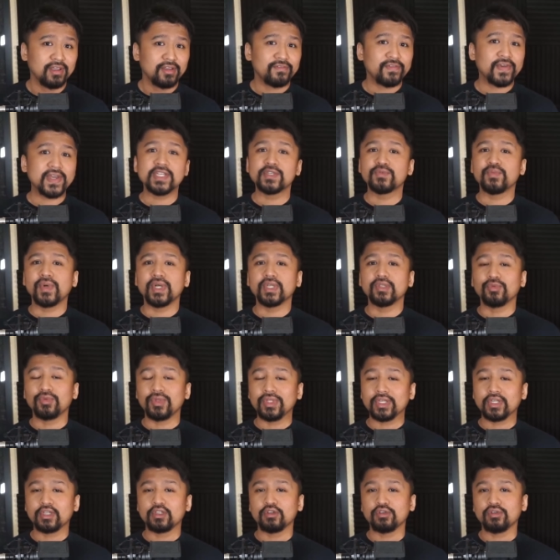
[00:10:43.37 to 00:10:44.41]
Phase 1
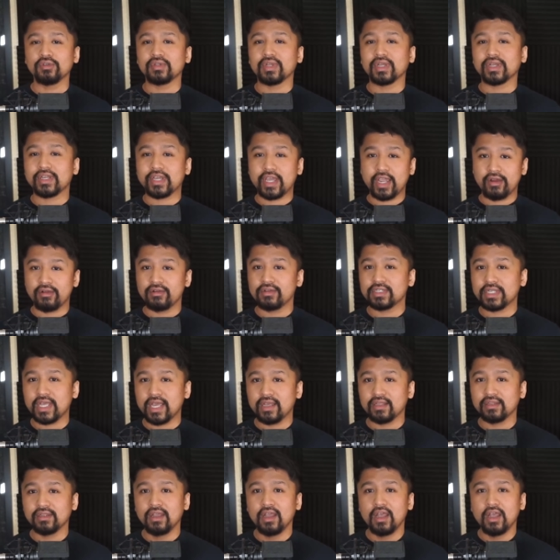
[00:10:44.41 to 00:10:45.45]
will include
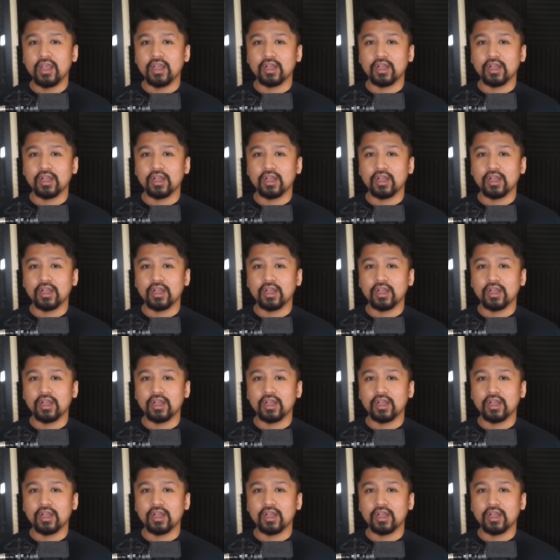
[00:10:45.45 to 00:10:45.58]
Karazhan,